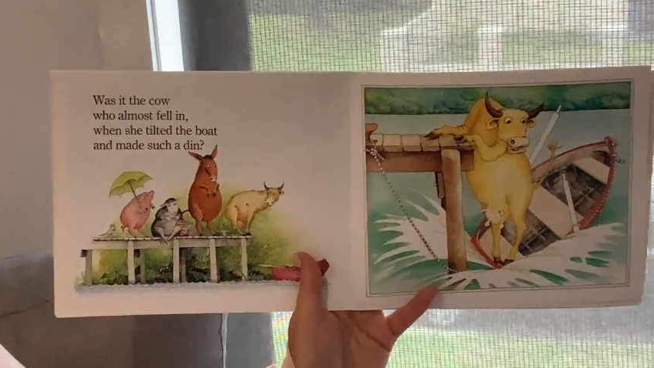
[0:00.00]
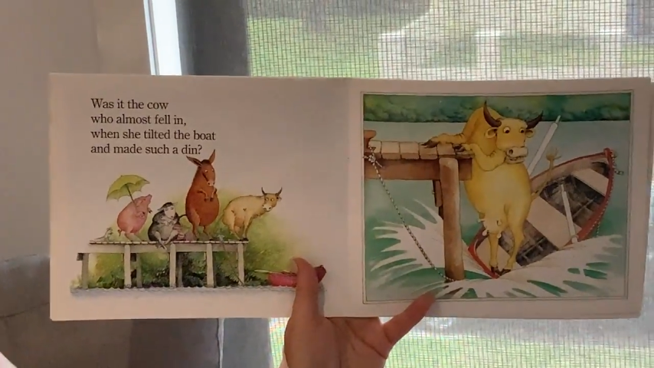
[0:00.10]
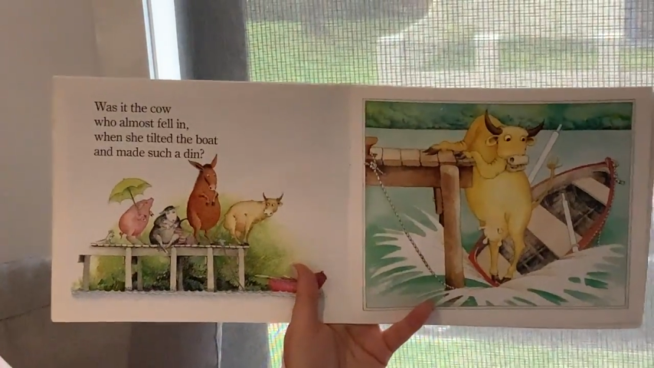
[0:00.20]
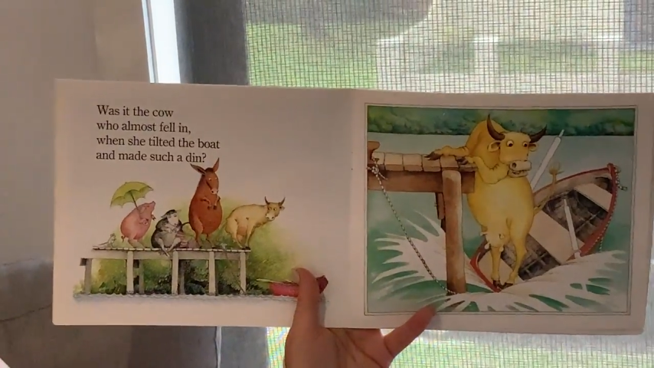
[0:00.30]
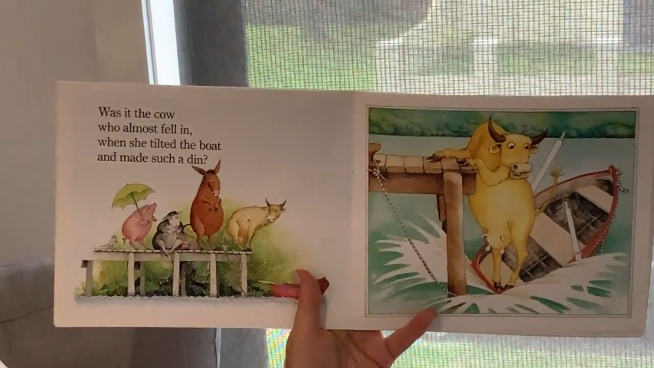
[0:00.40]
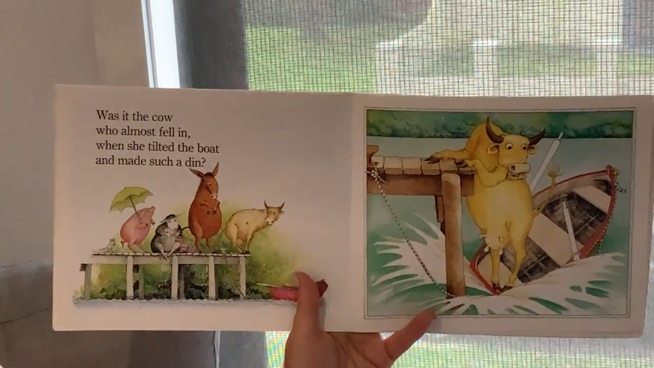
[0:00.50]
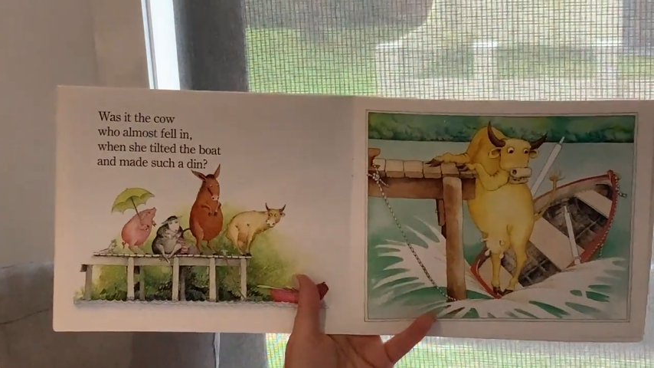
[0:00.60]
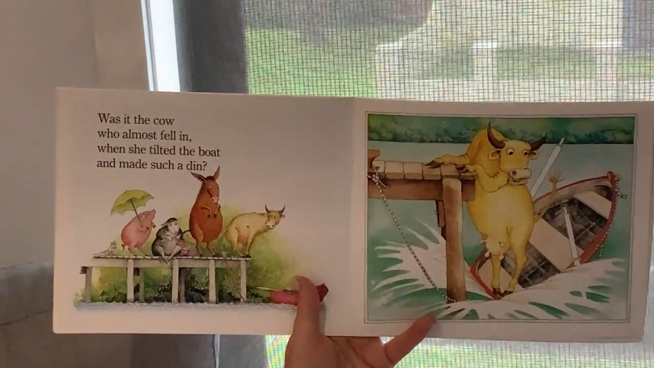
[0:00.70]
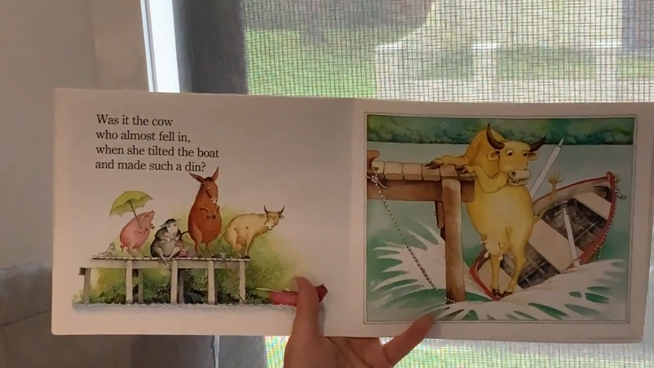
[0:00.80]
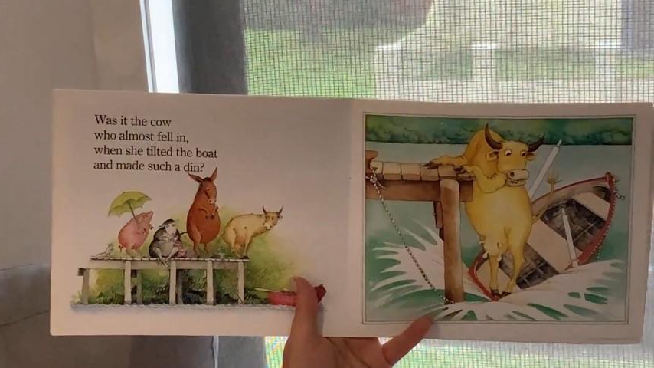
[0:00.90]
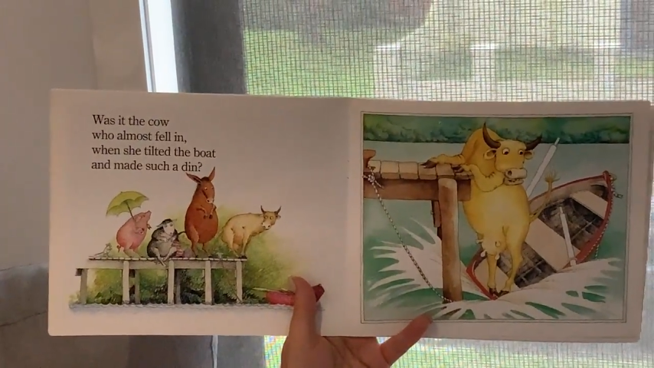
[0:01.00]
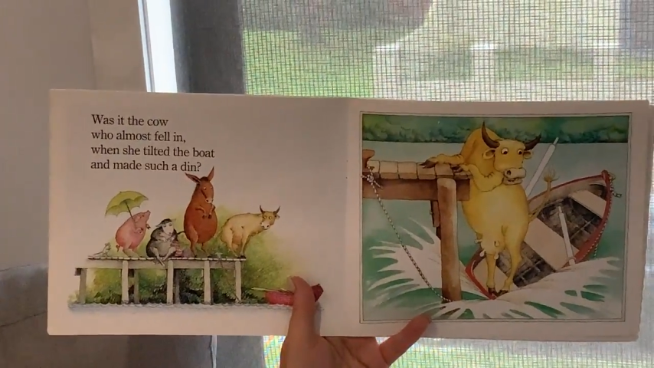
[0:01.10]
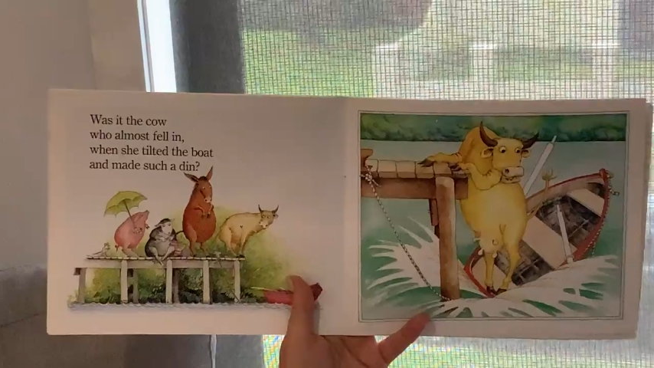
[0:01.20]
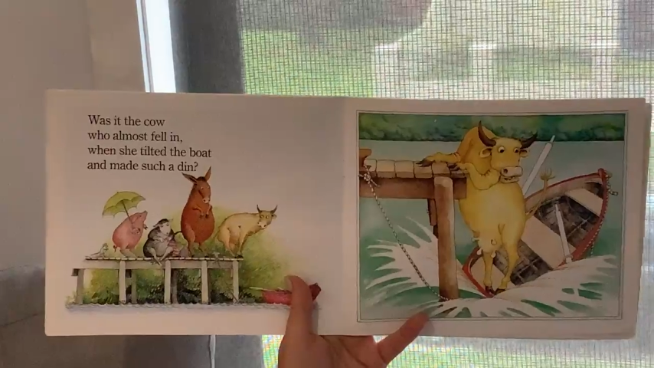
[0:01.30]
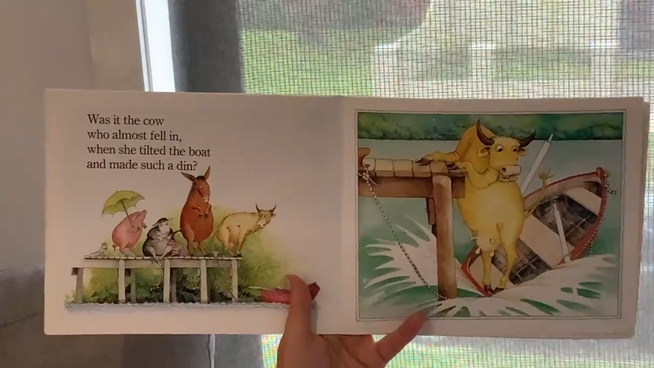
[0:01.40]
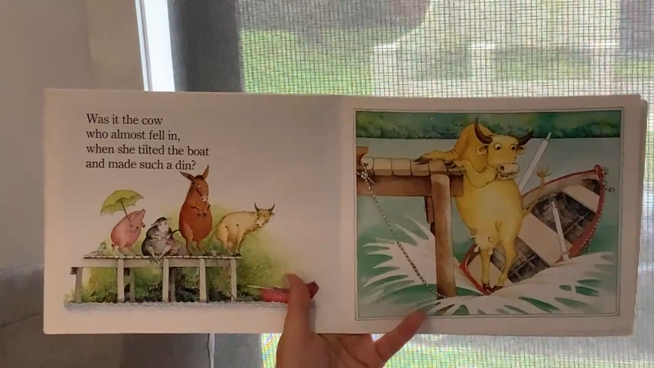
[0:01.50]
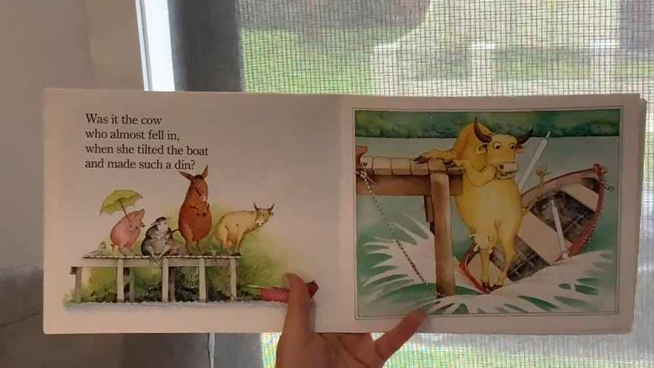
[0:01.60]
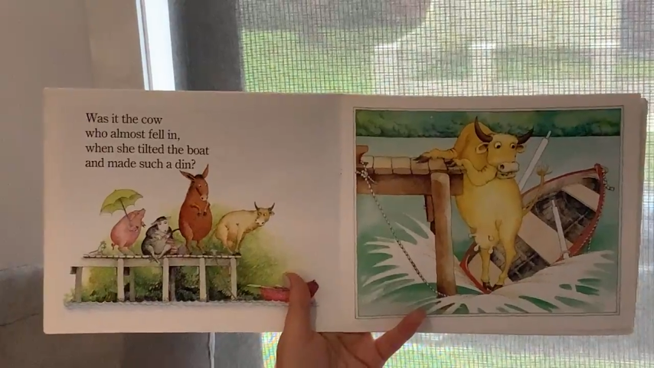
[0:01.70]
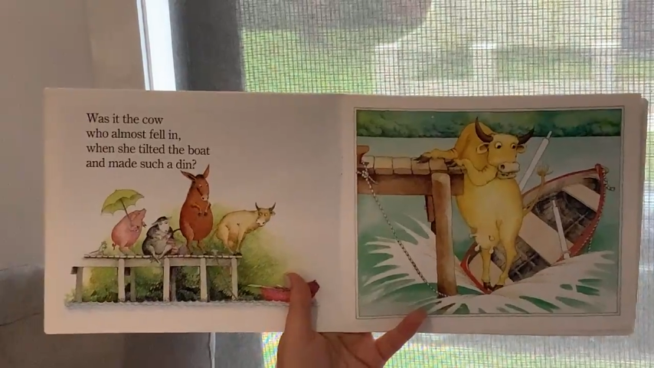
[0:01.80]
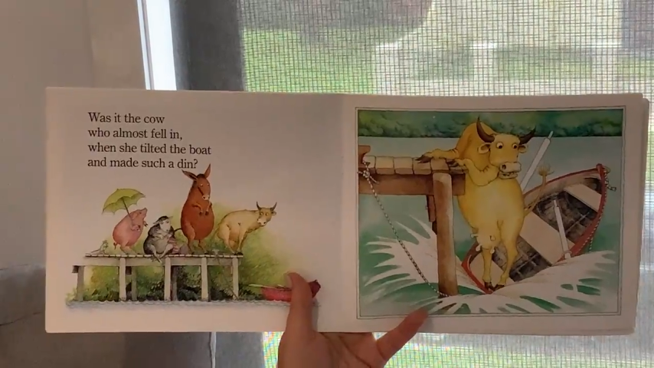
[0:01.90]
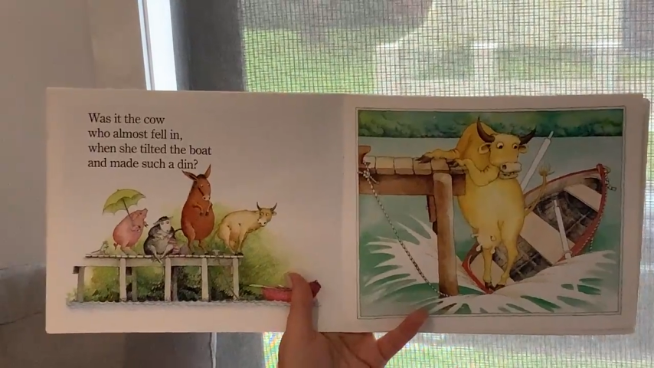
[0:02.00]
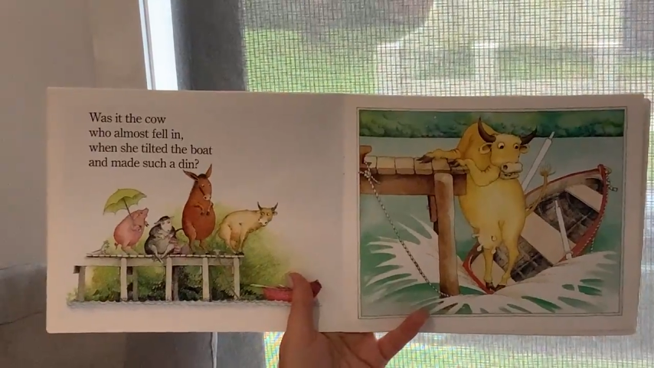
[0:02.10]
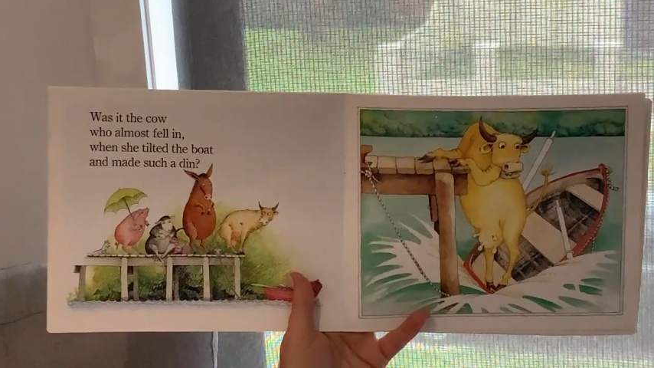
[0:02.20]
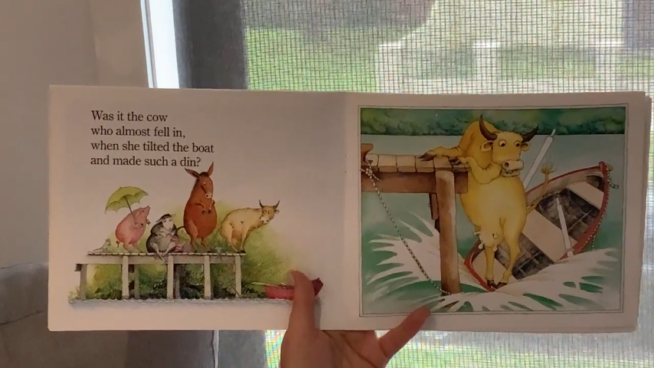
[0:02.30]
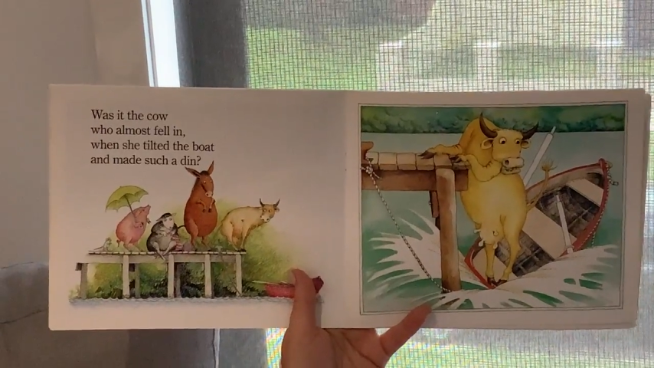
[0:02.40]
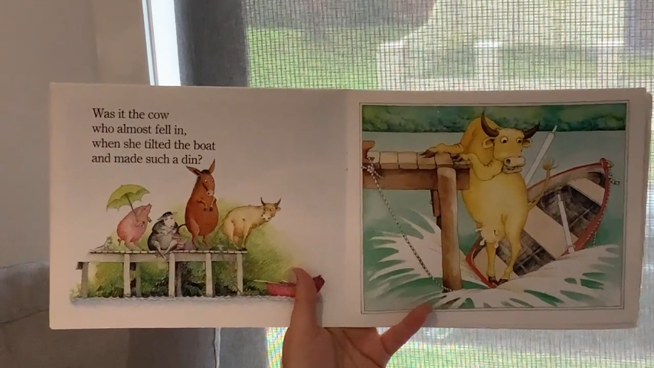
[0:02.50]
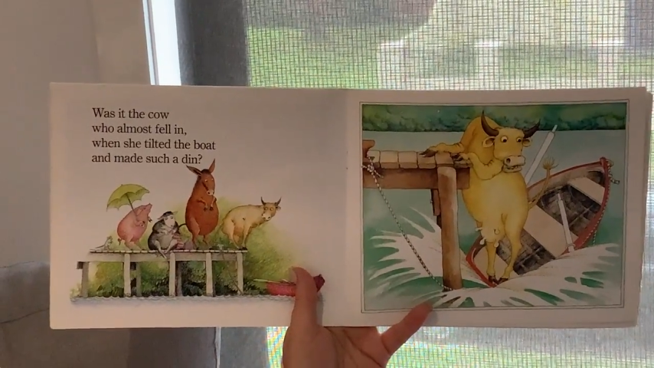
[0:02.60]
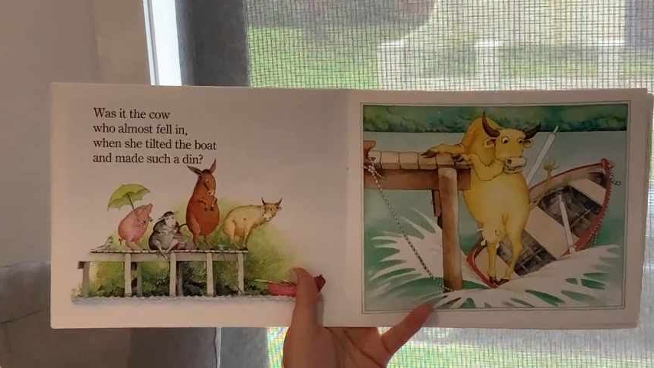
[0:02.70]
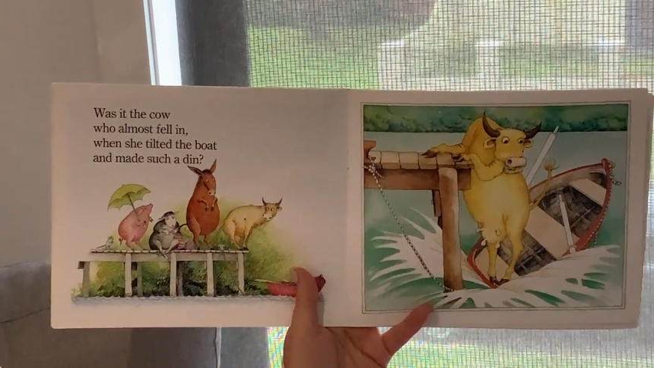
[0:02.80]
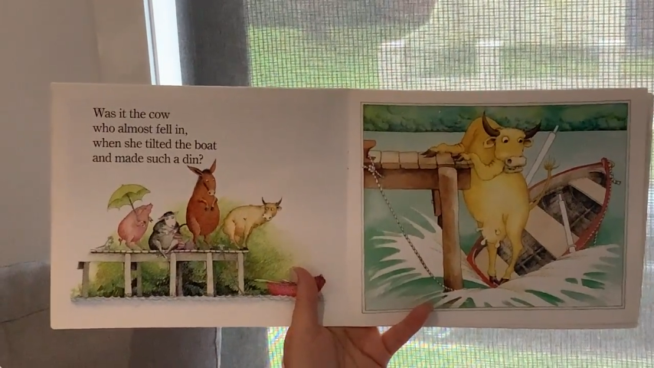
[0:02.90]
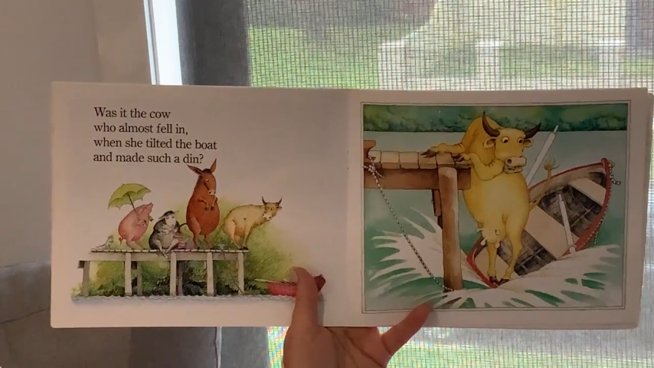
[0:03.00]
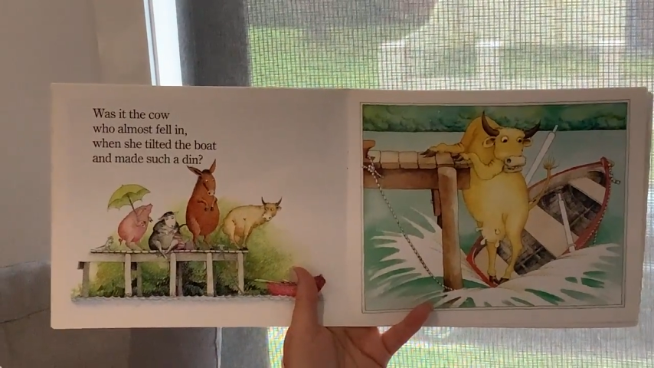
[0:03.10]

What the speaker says: (no speaker visible)